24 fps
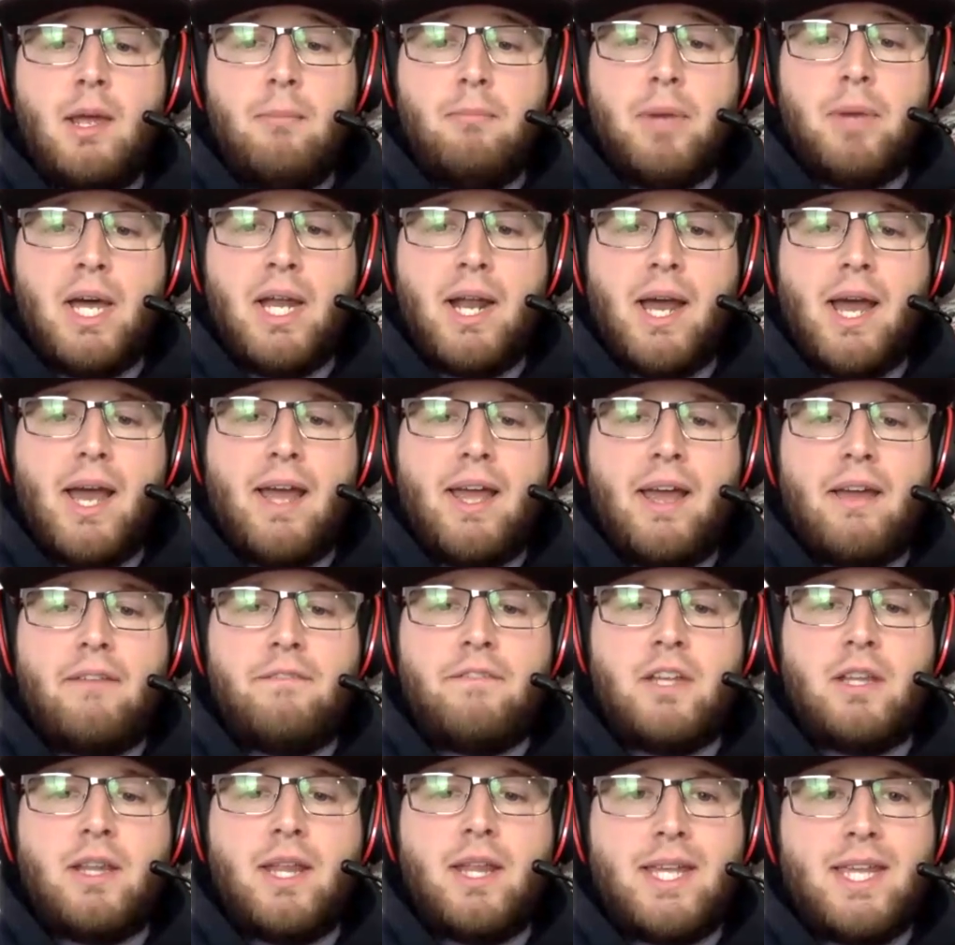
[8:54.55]
but I
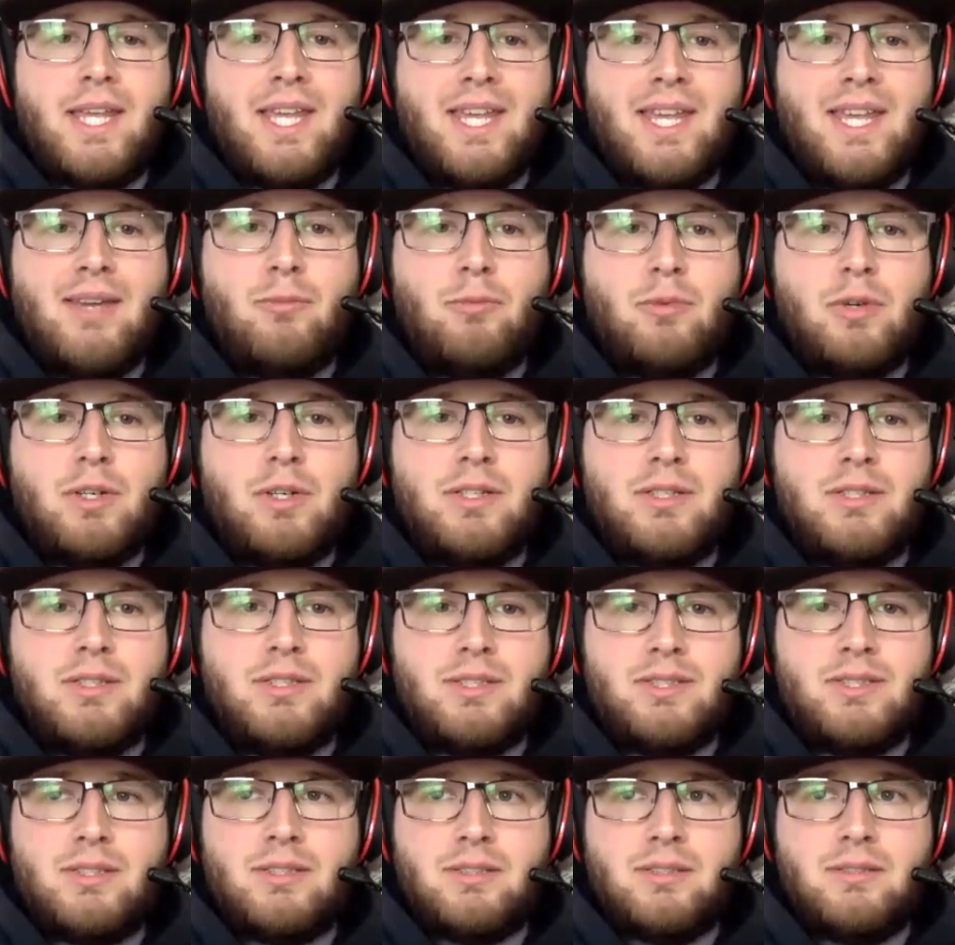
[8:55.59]
feel like he
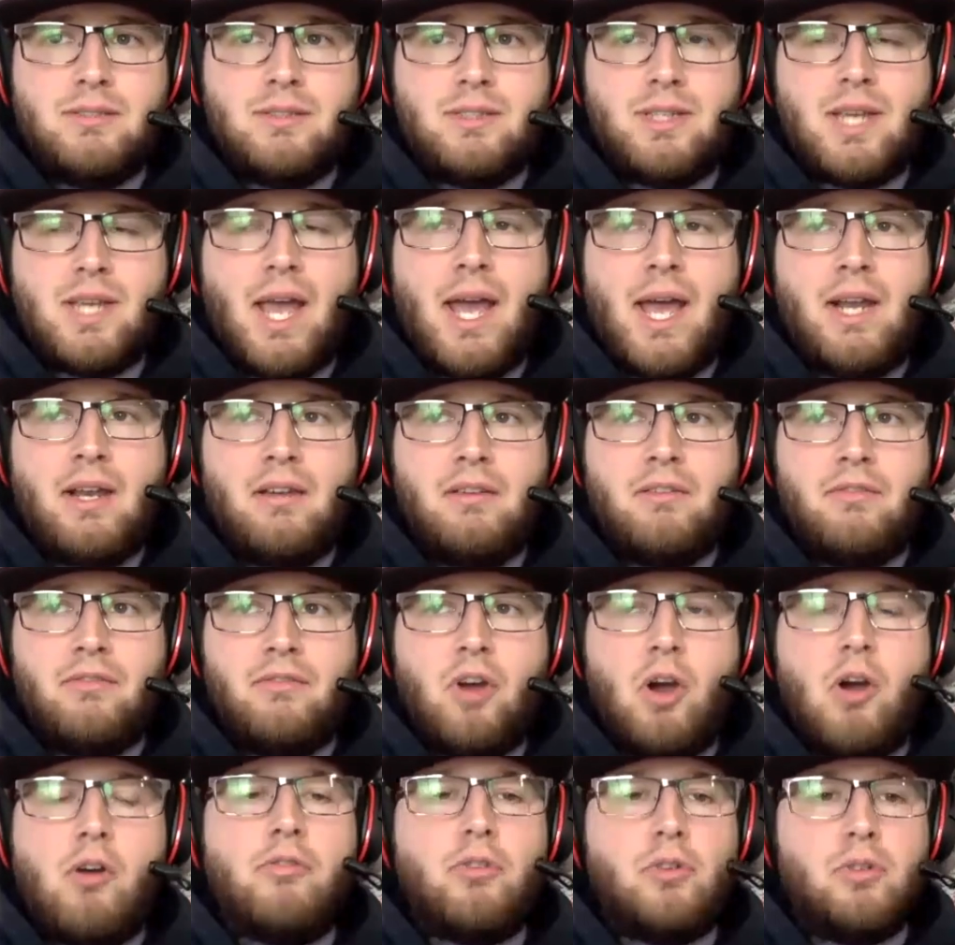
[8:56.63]
was kind of
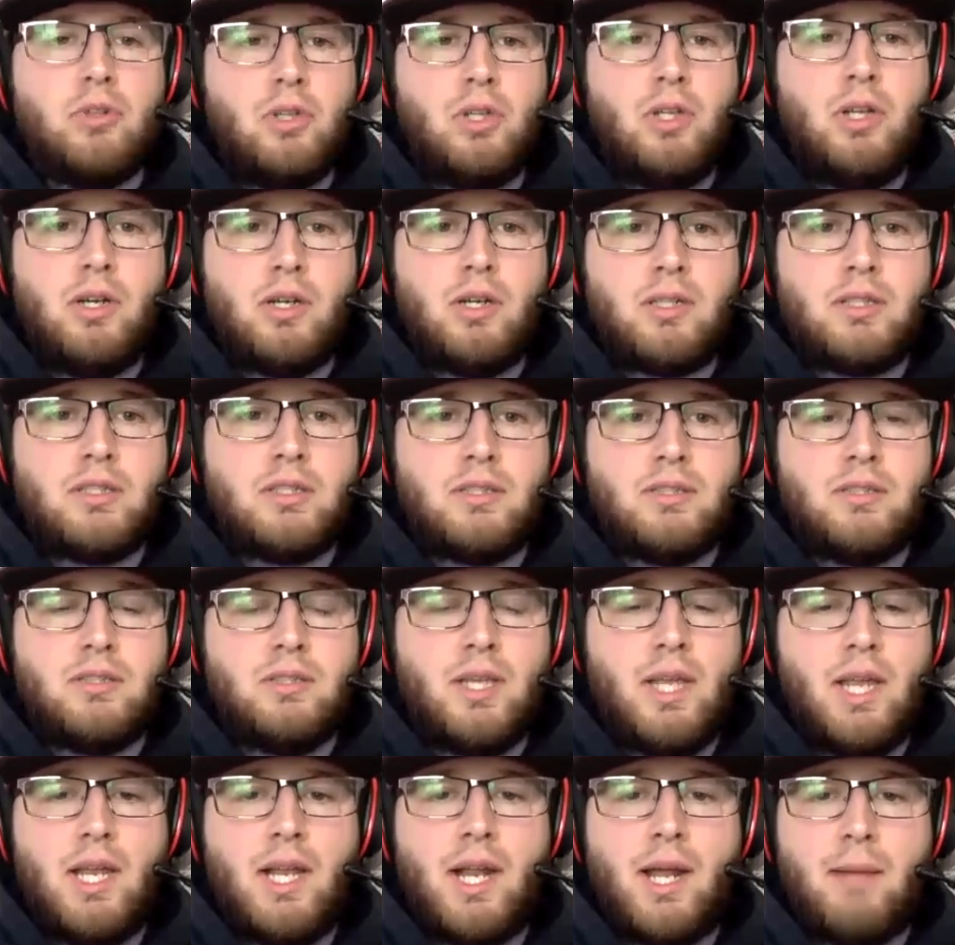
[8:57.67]
overlooked
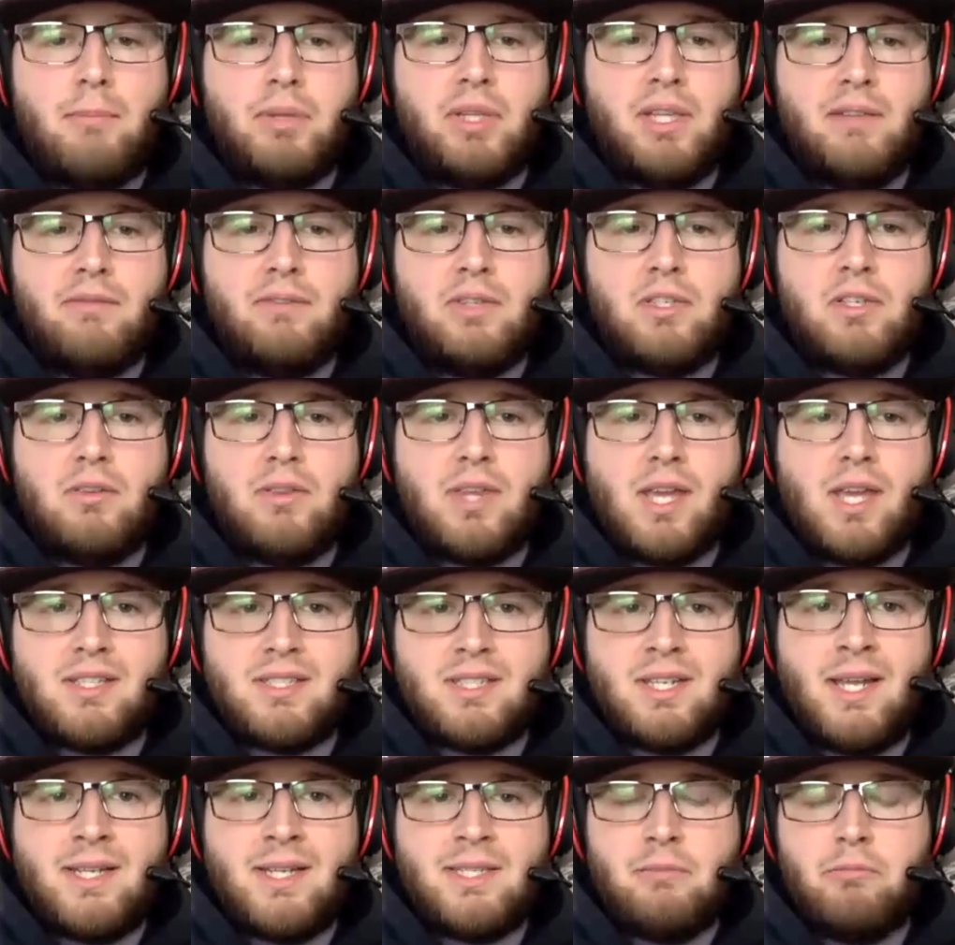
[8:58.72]
in, I believe, the
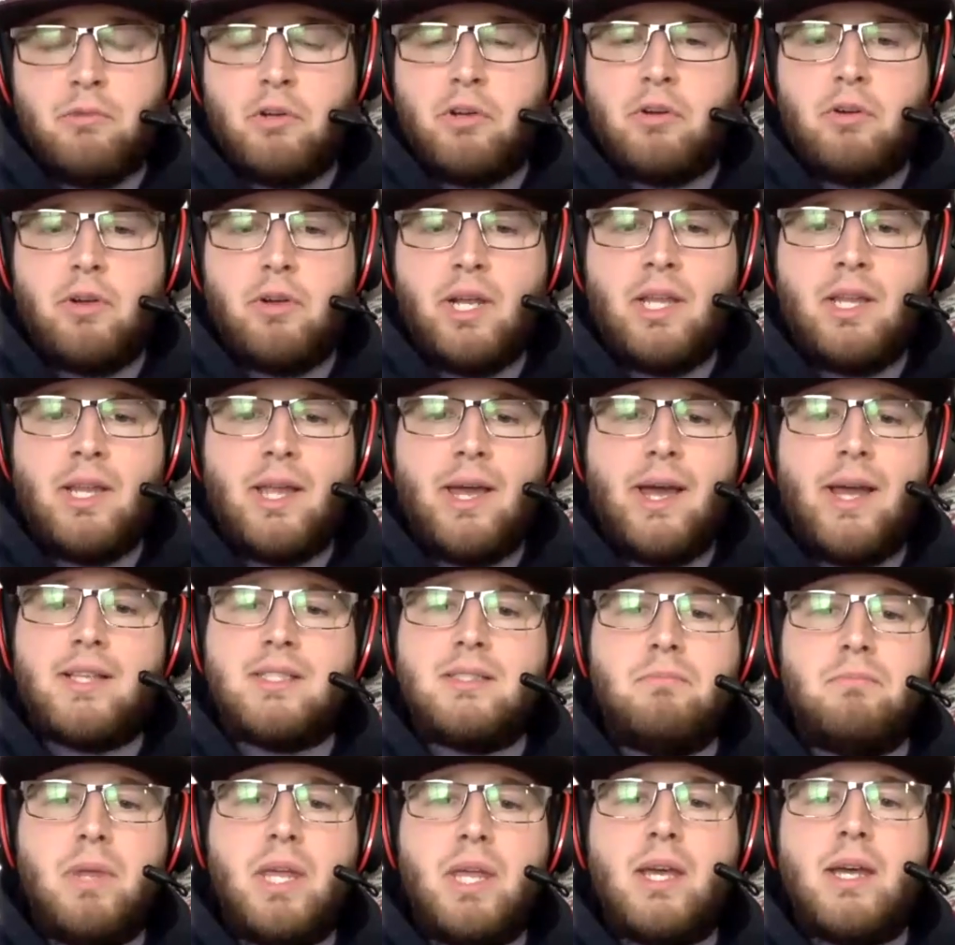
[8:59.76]
2019 recruiting class,
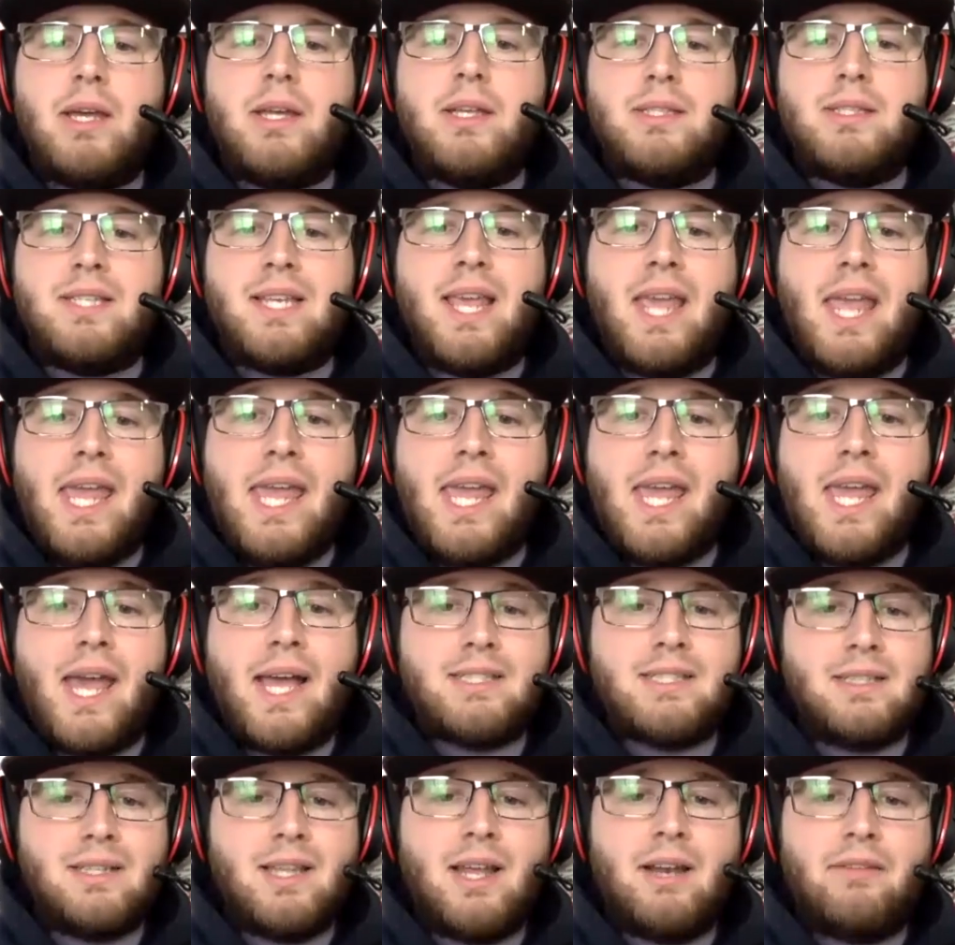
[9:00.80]
because he
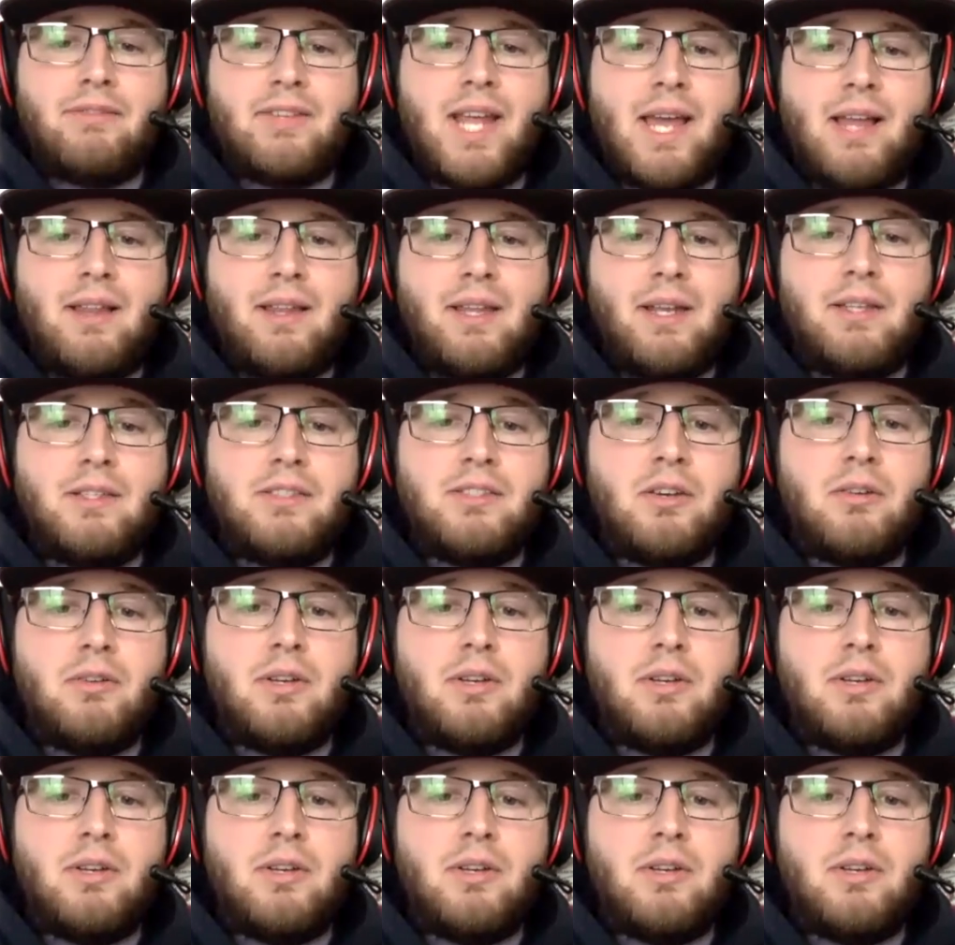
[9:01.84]
has a lot of talent, and so